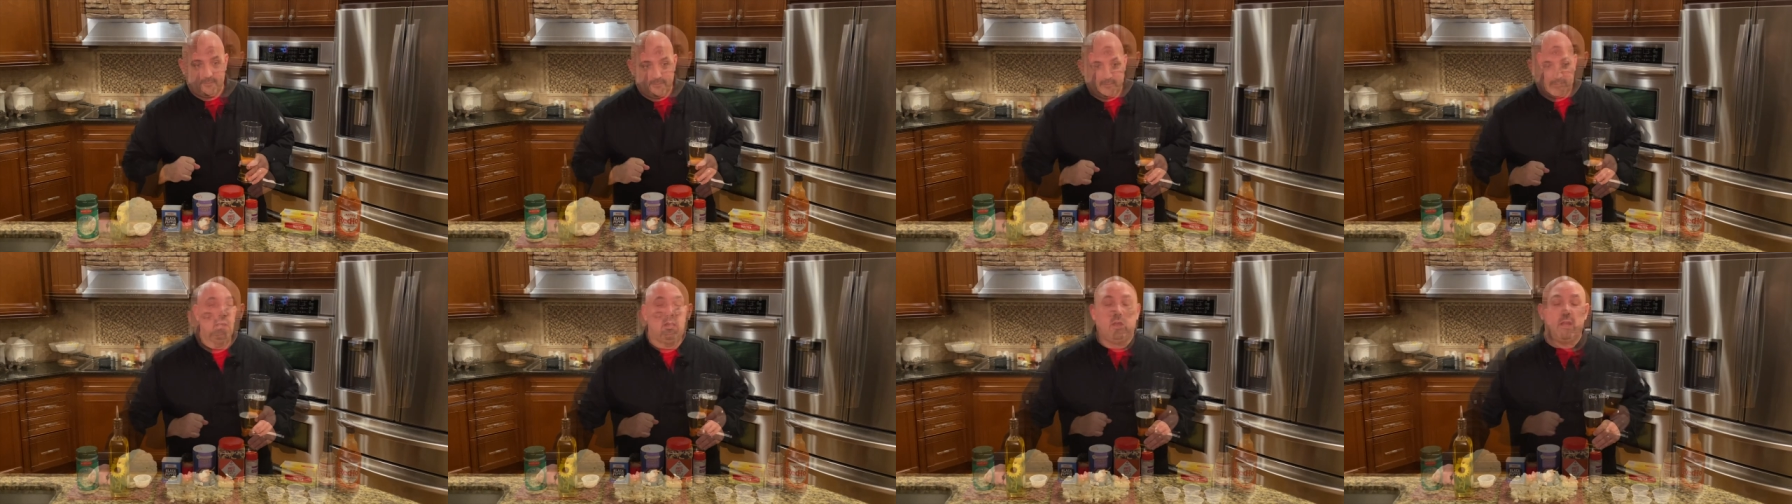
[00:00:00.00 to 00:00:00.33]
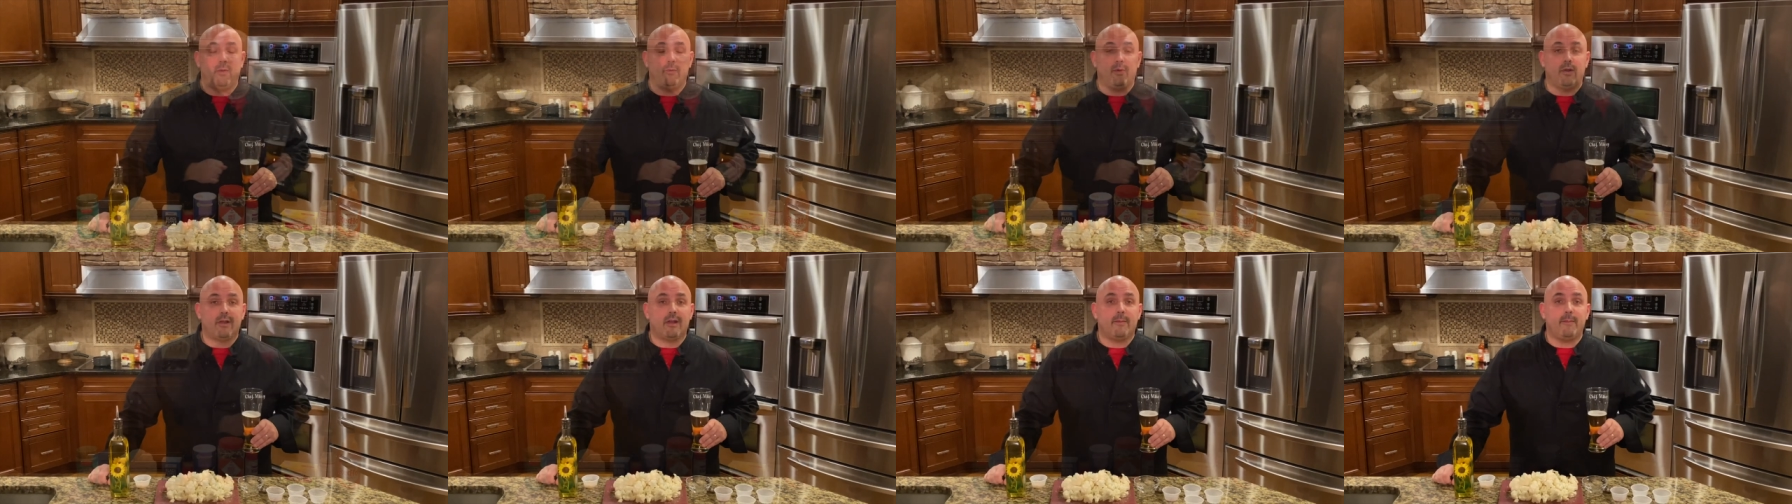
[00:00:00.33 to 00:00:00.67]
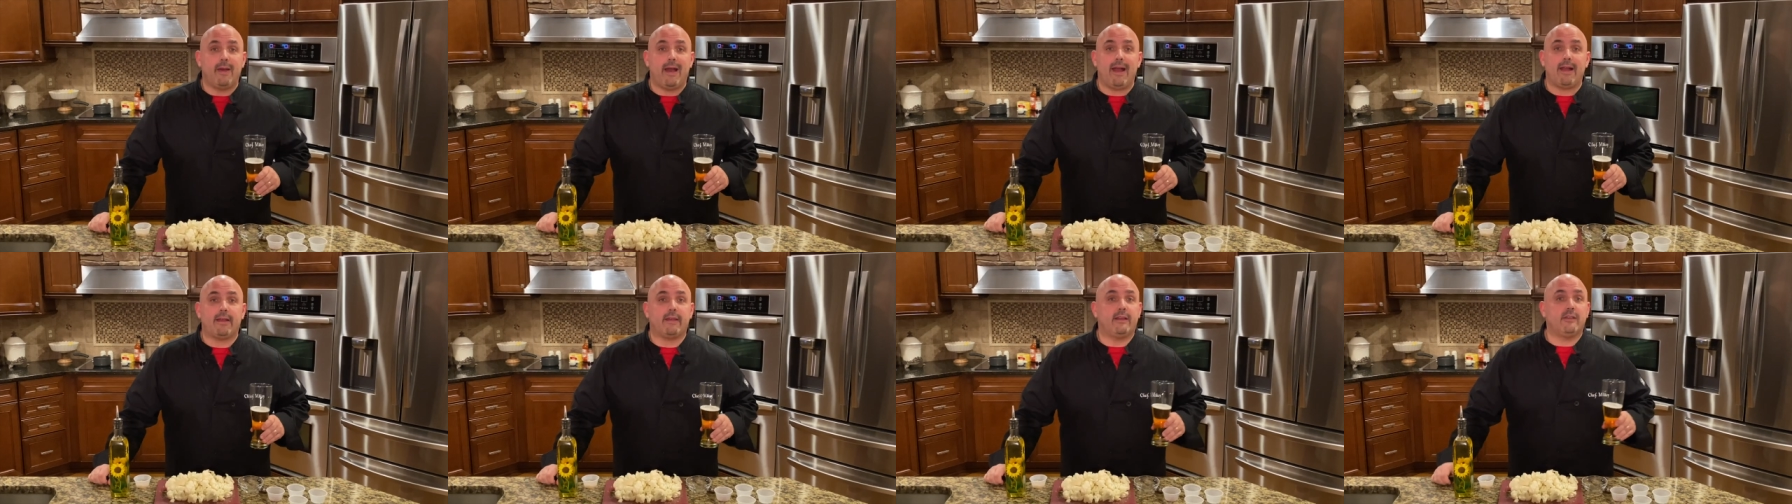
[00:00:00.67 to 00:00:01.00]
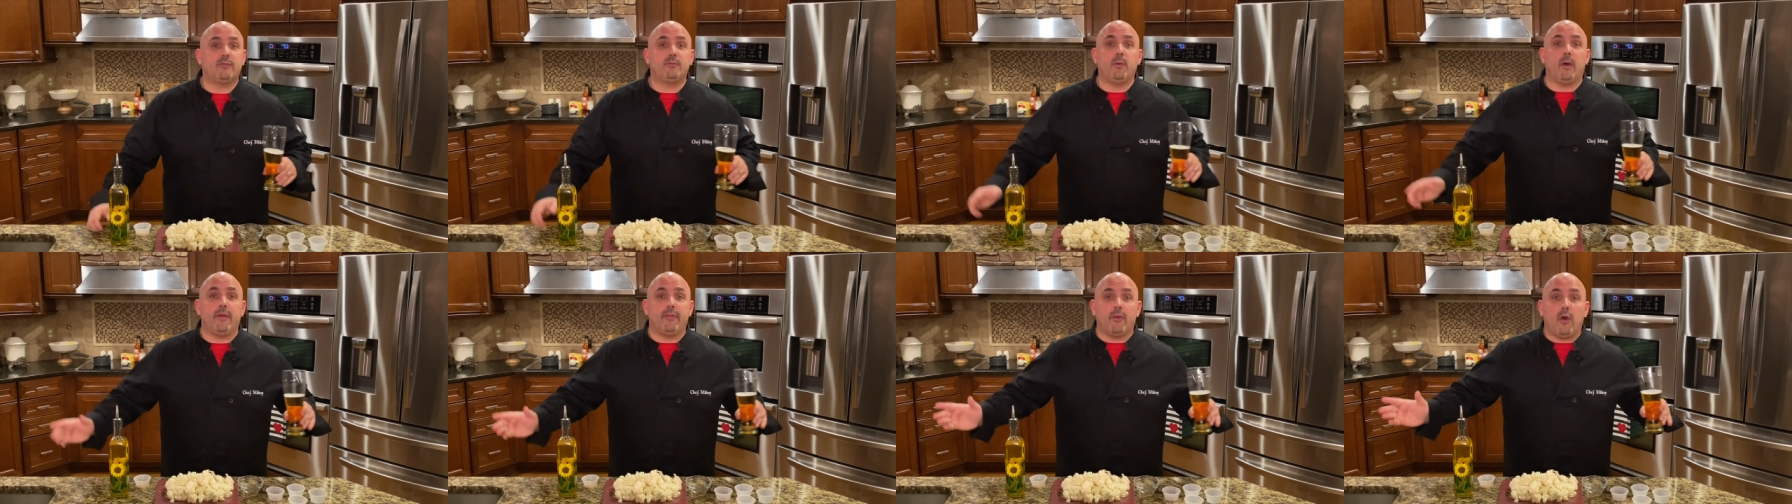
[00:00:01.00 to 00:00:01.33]
All right, welcome back. Guess
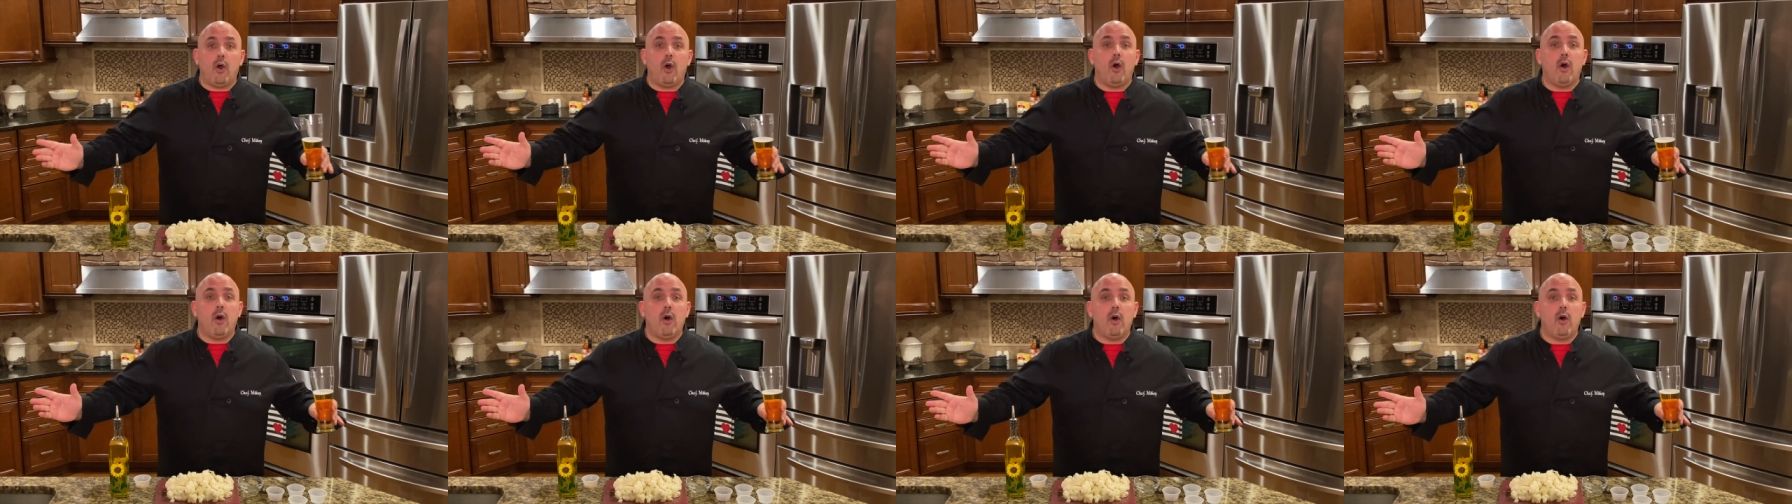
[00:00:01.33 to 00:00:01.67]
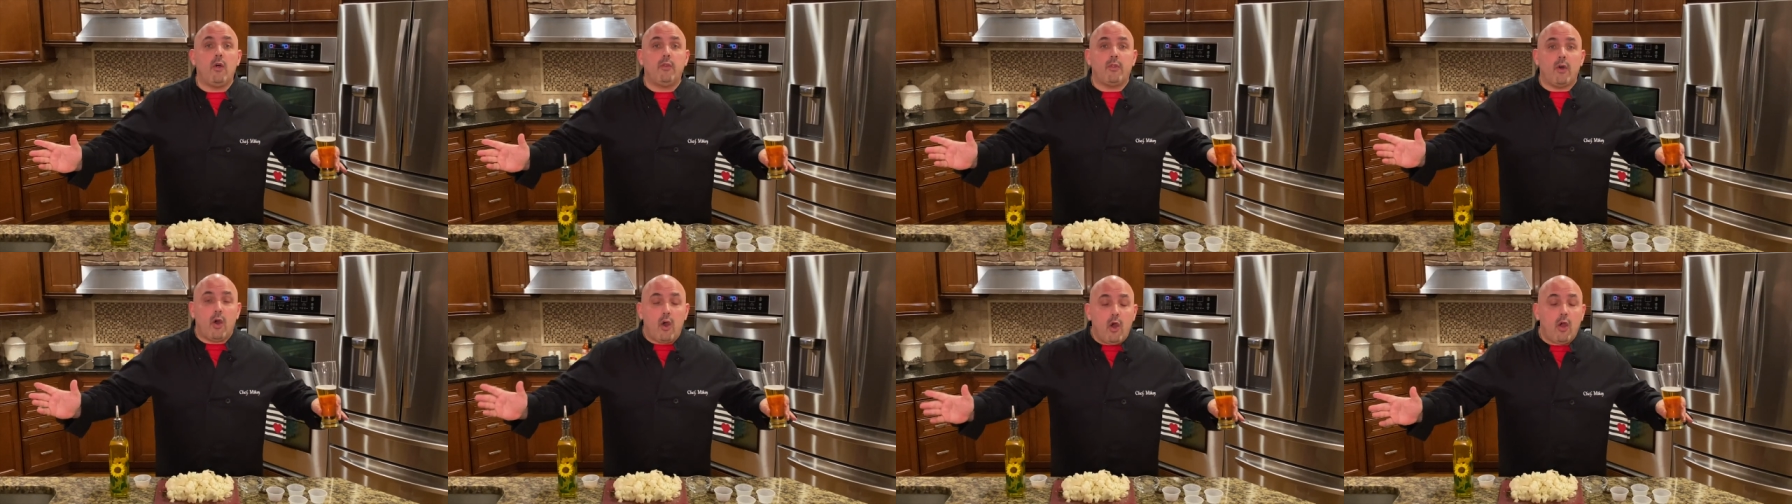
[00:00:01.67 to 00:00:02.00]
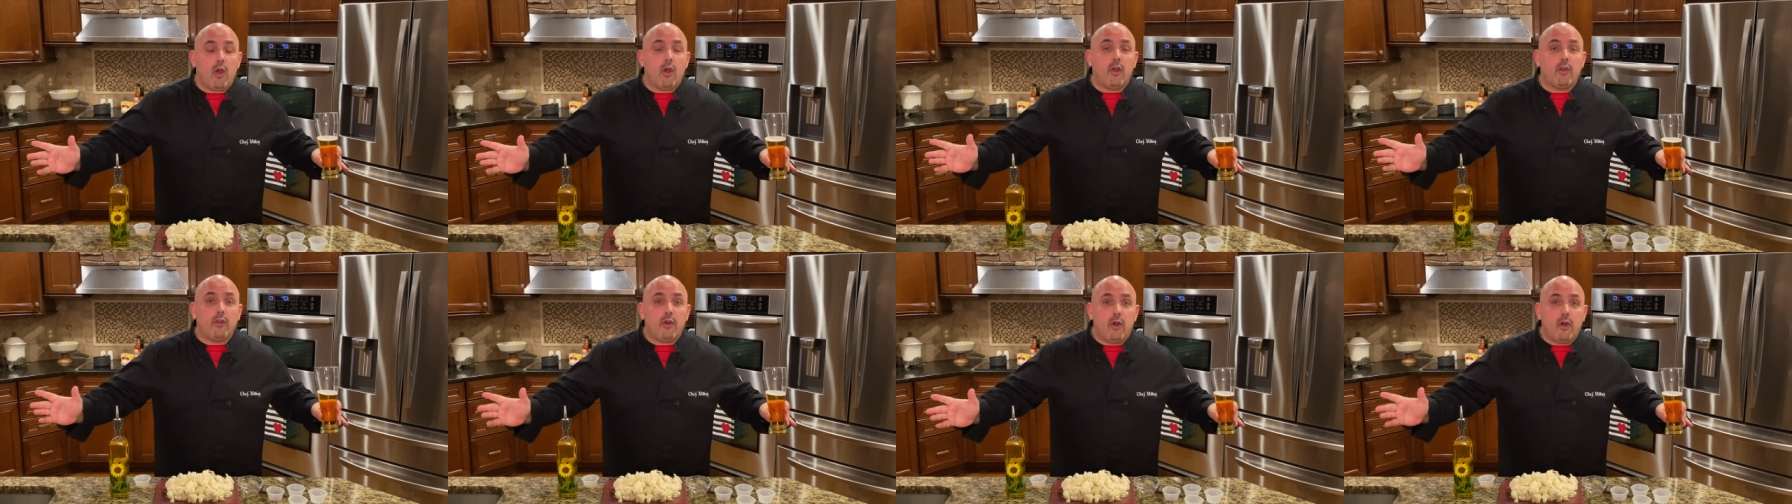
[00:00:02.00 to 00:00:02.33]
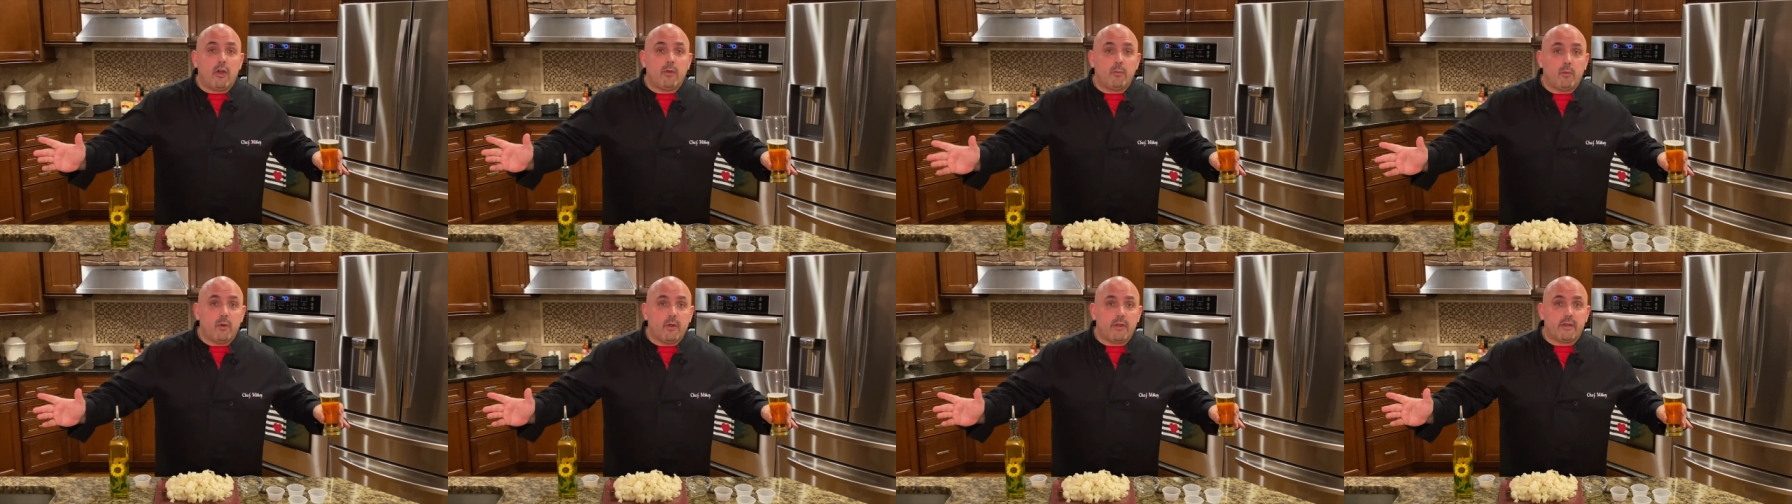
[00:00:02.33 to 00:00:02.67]
what? All the hard,
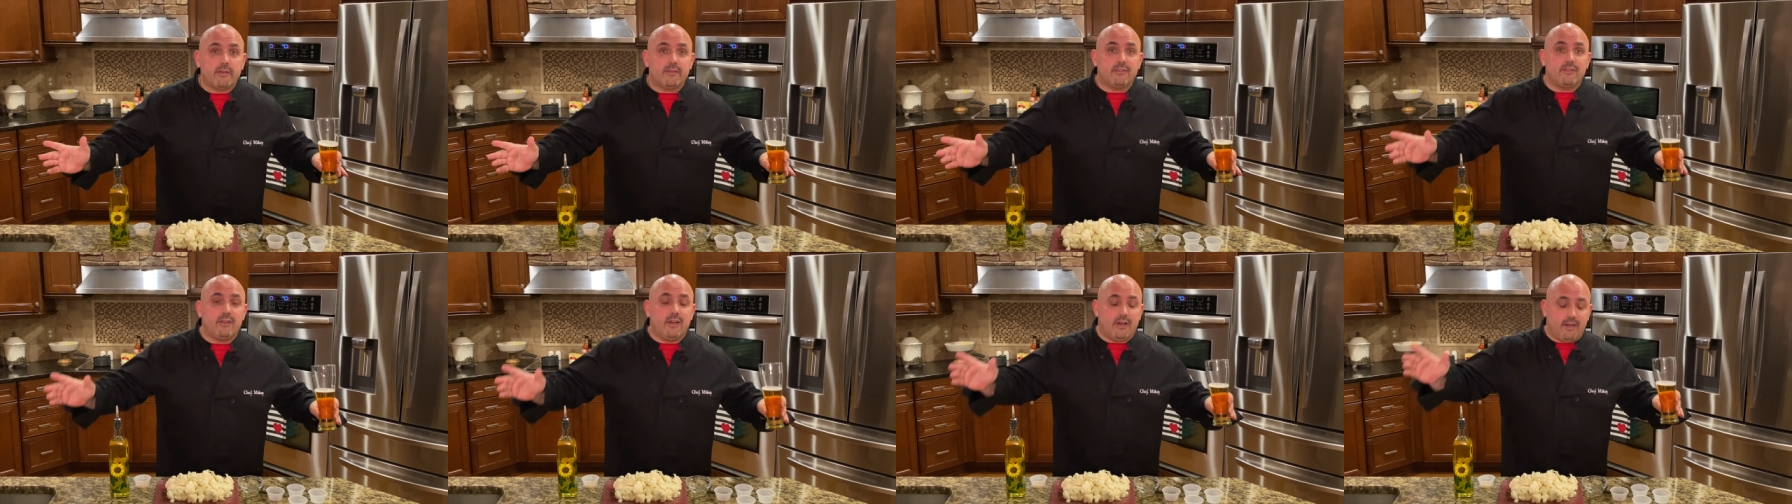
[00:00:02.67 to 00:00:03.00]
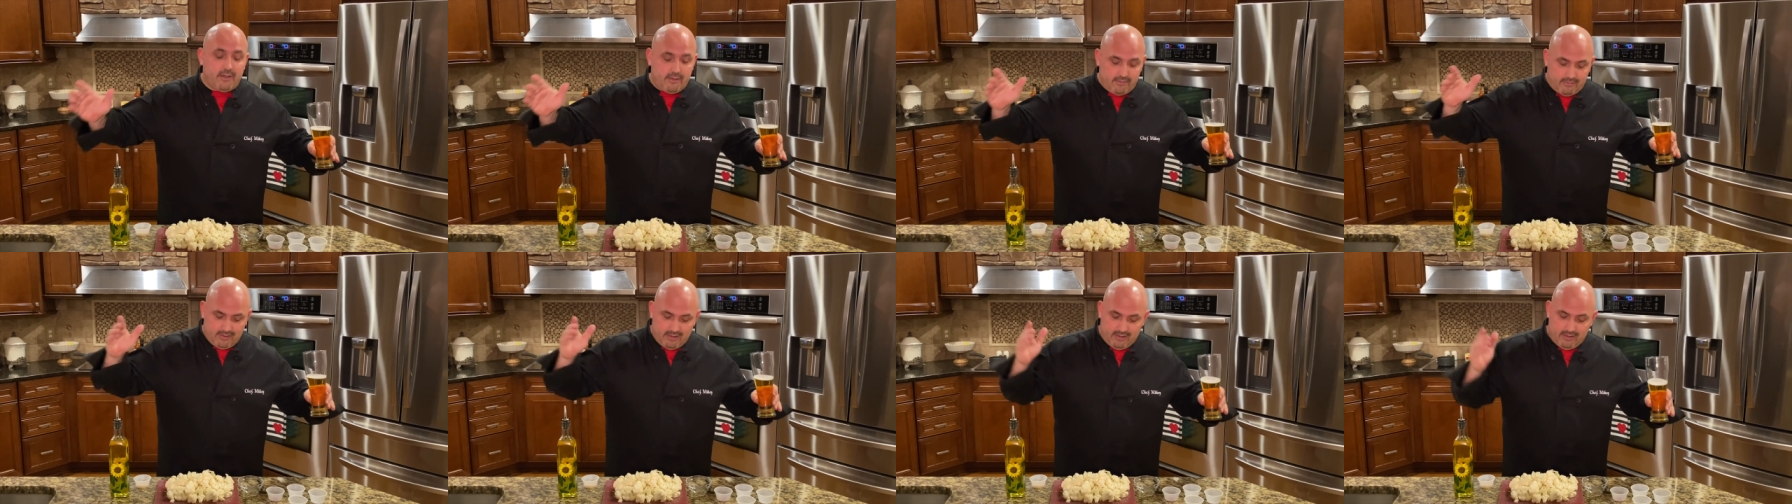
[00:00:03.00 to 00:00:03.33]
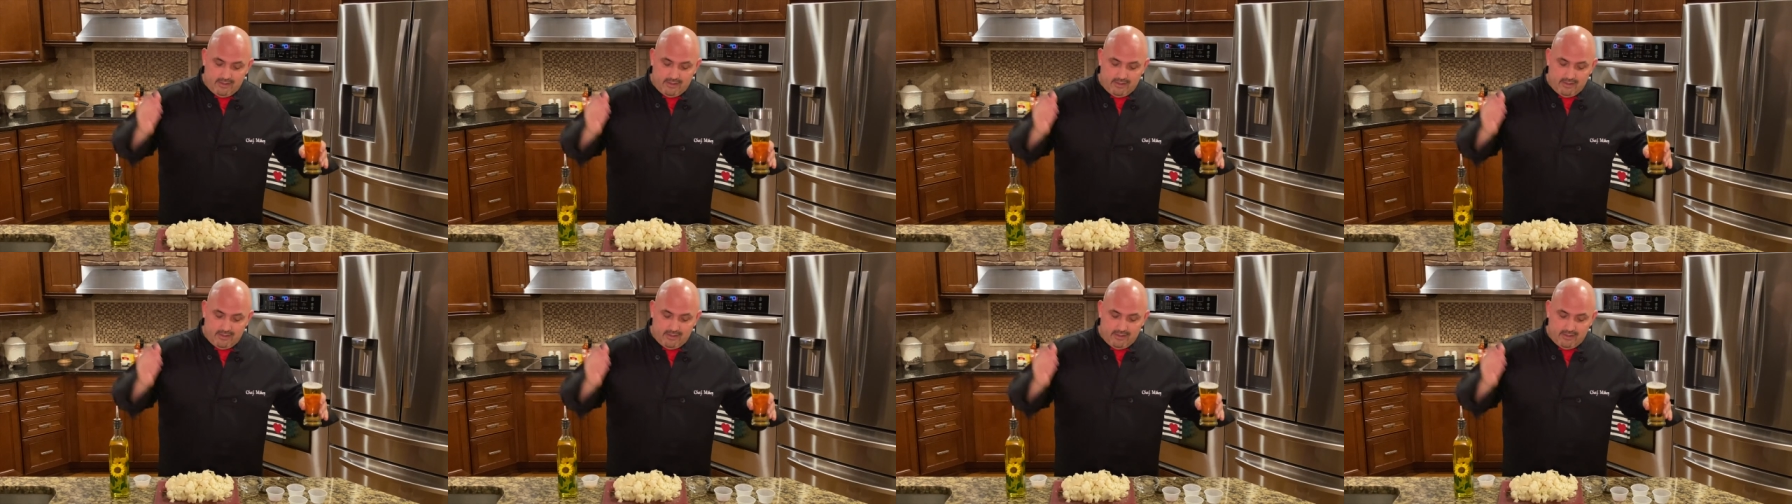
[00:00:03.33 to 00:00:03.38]
hard work is done.